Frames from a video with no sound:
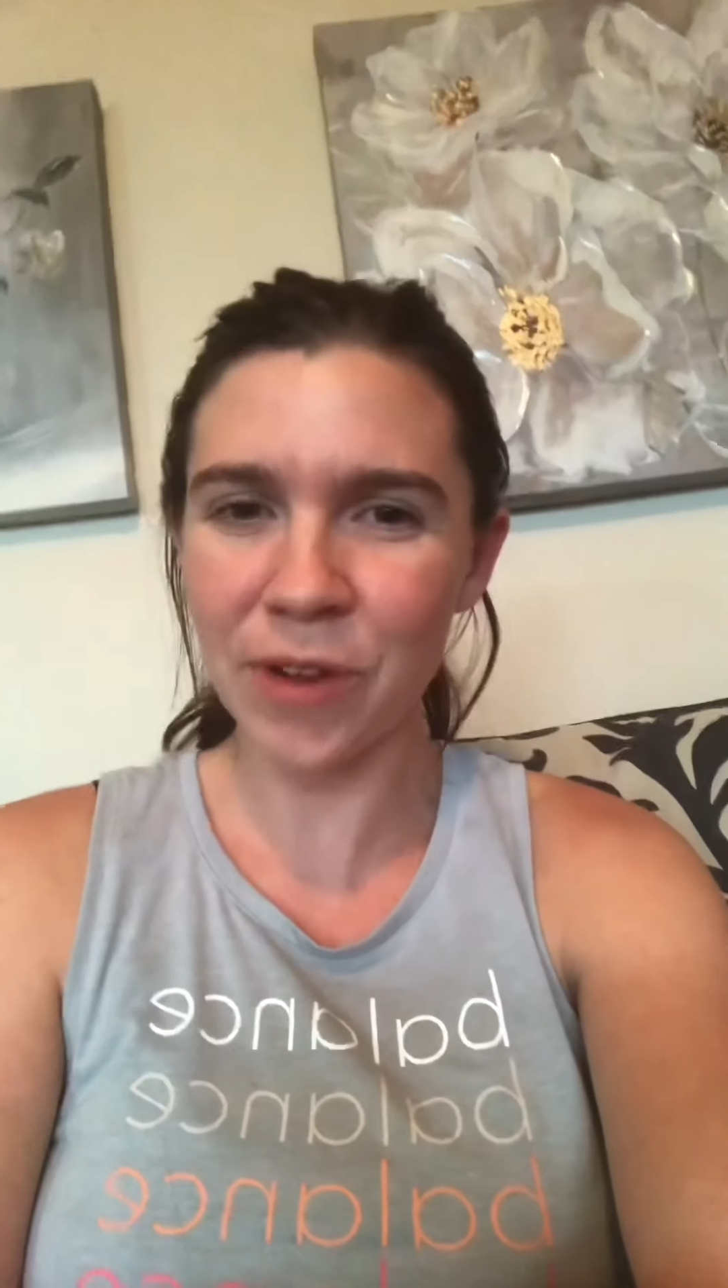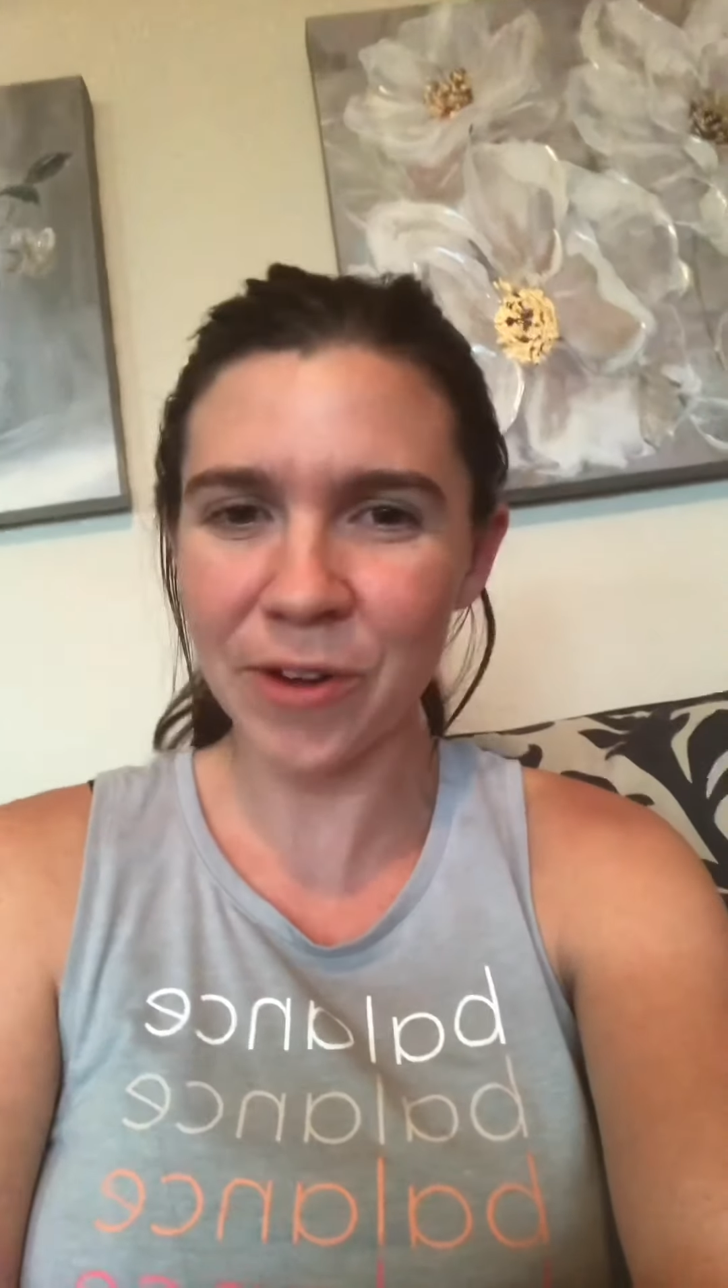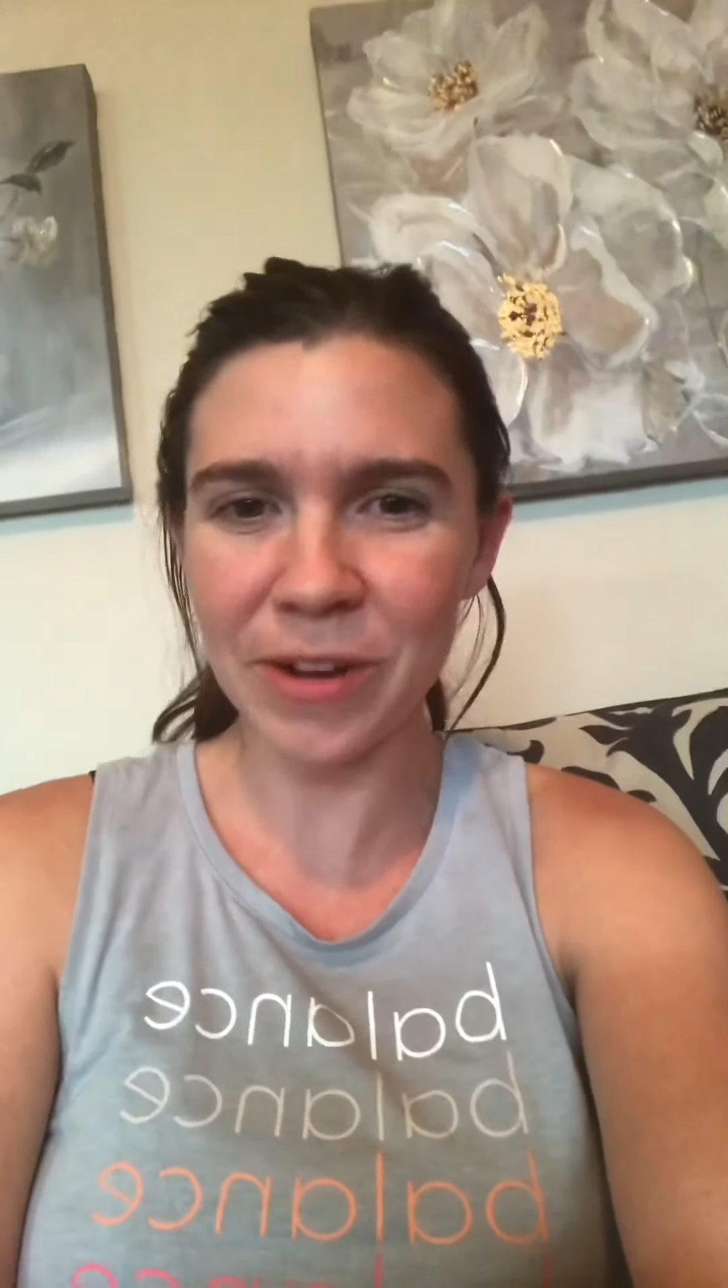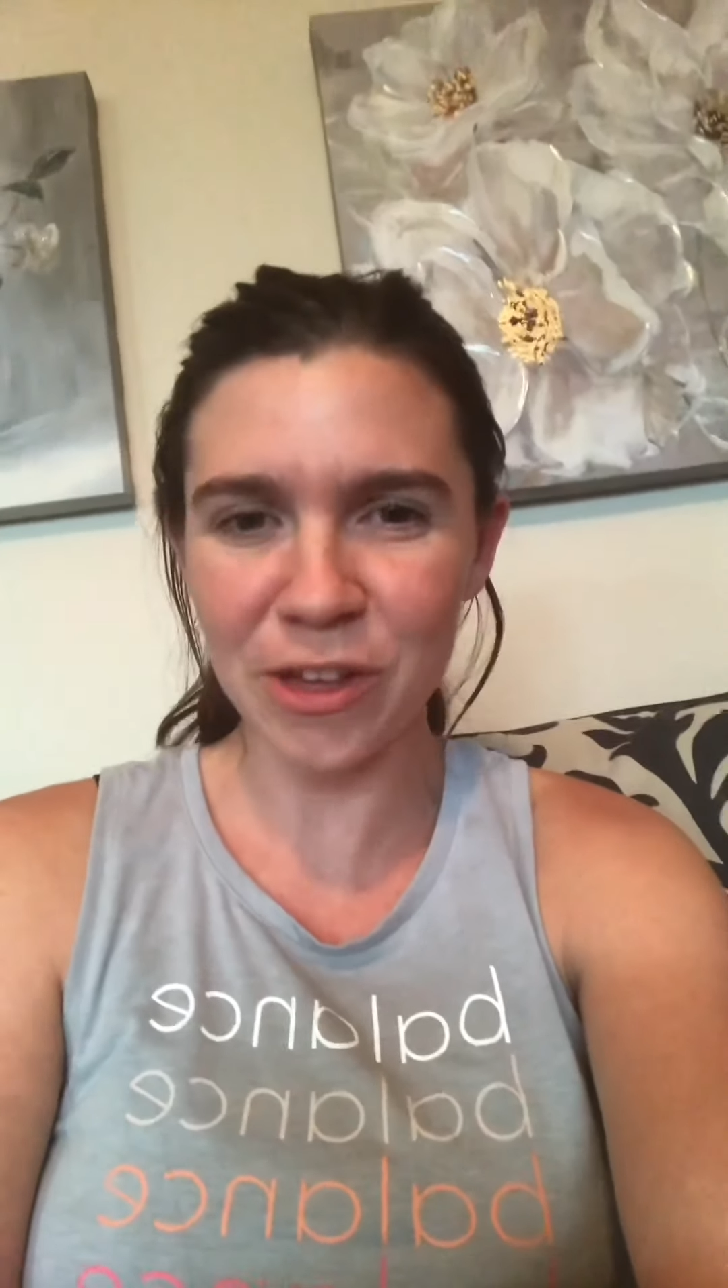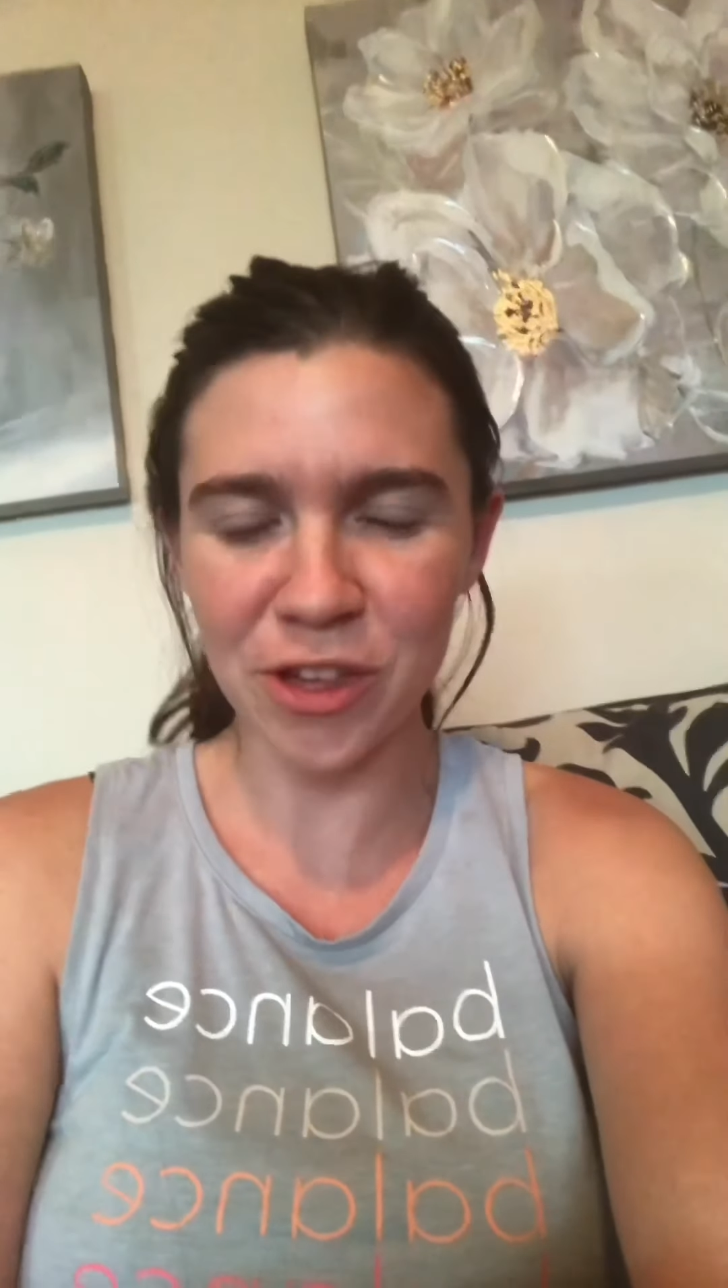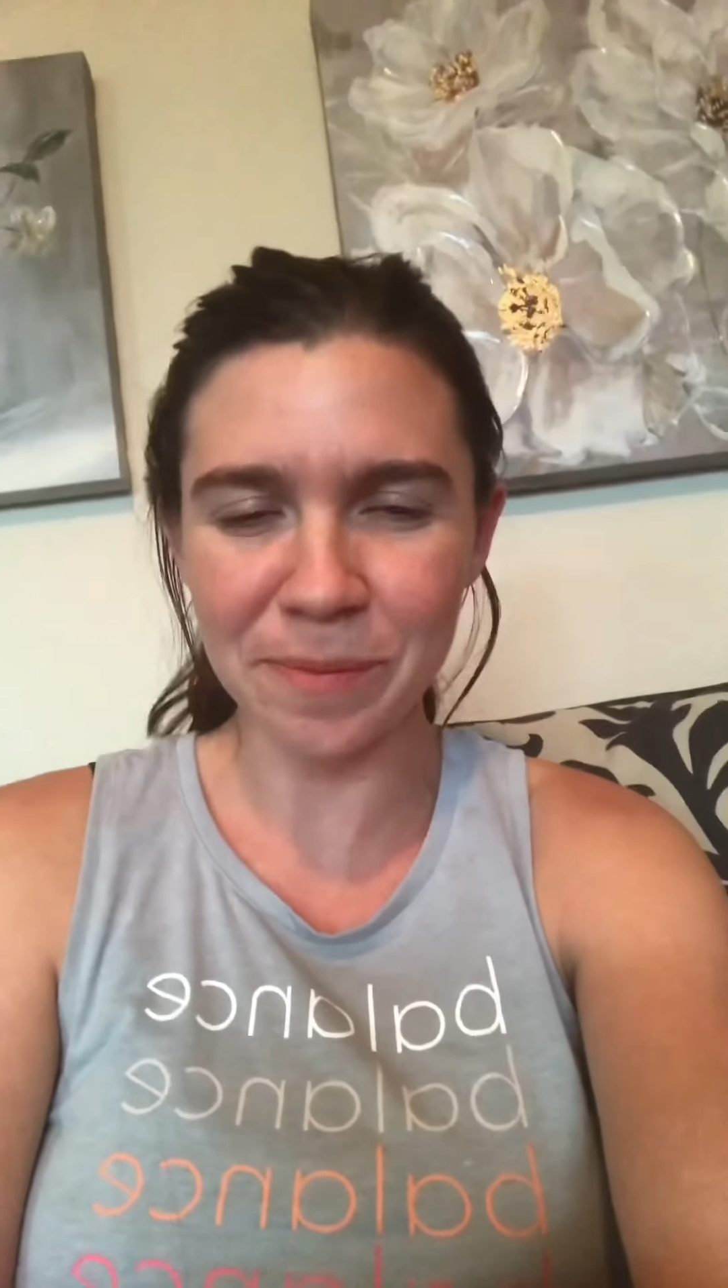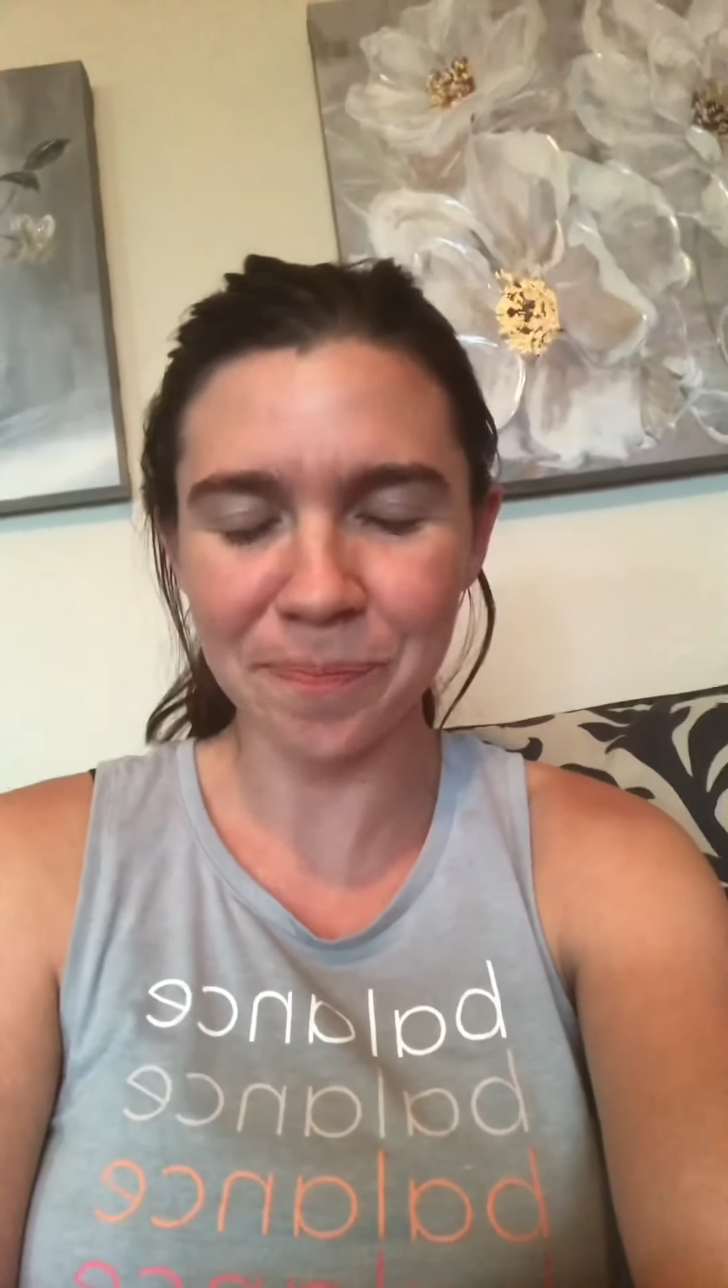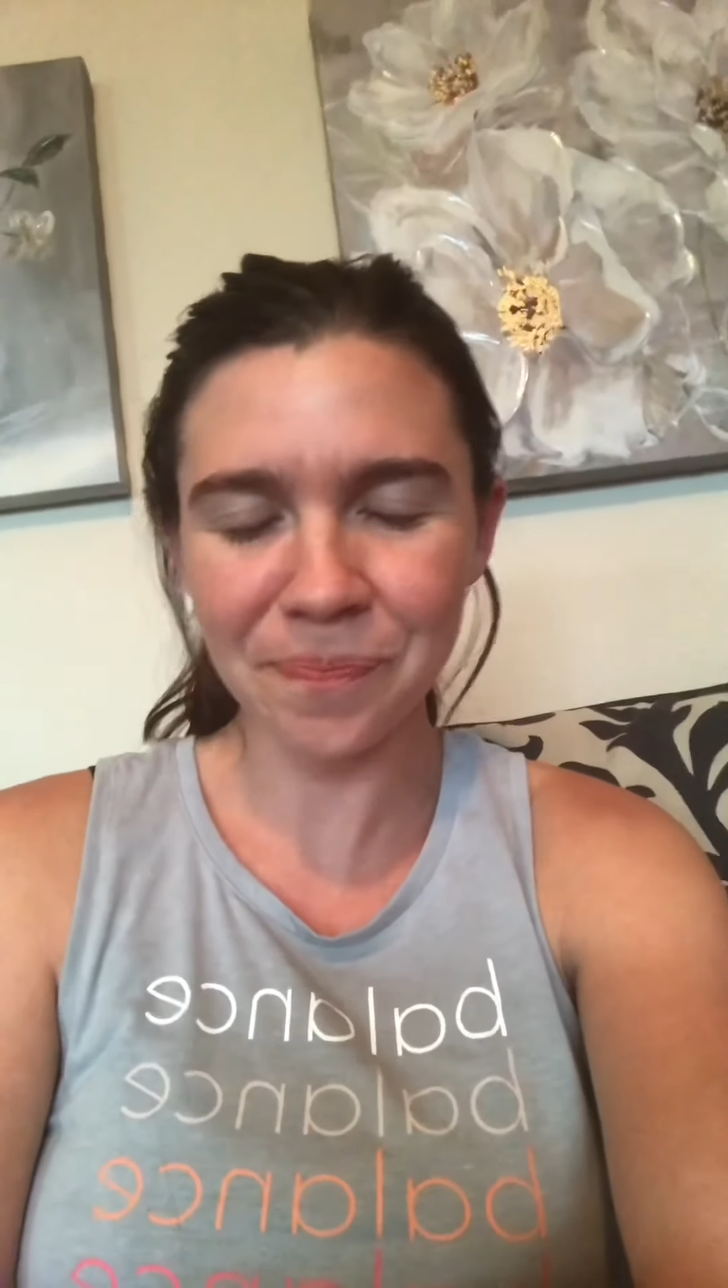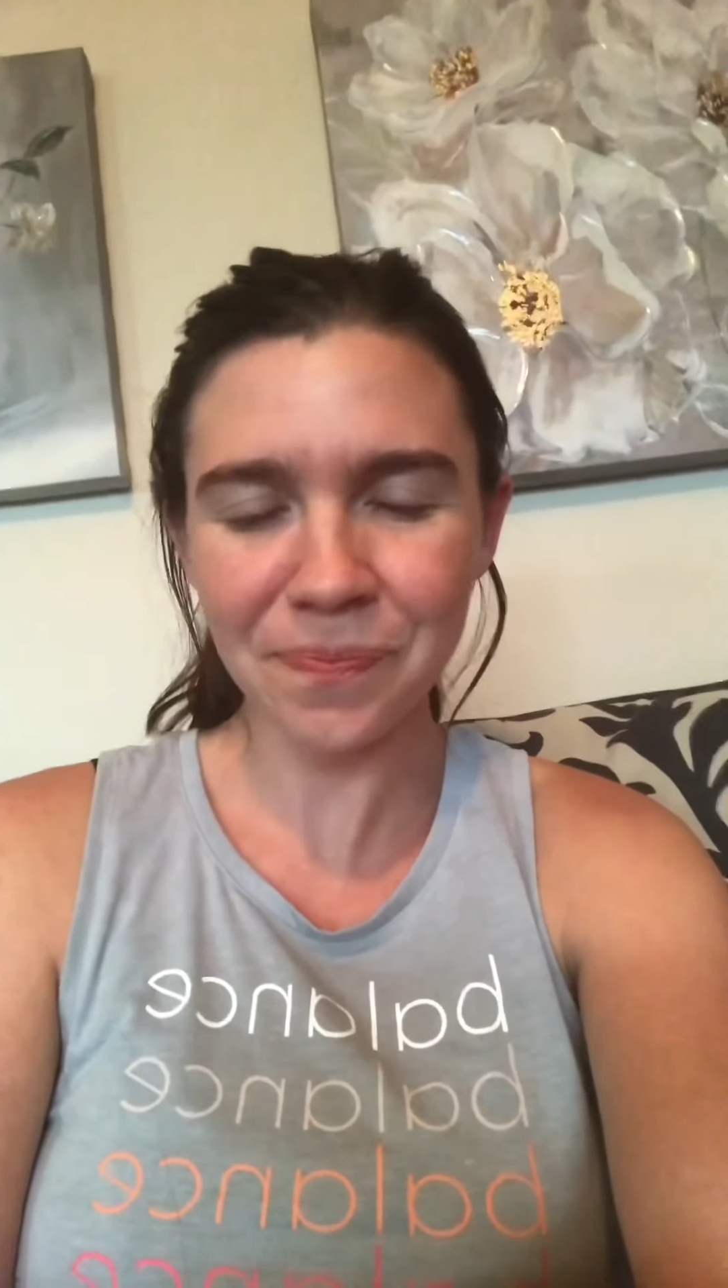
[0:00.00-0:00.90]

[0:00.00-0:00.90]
Recreation.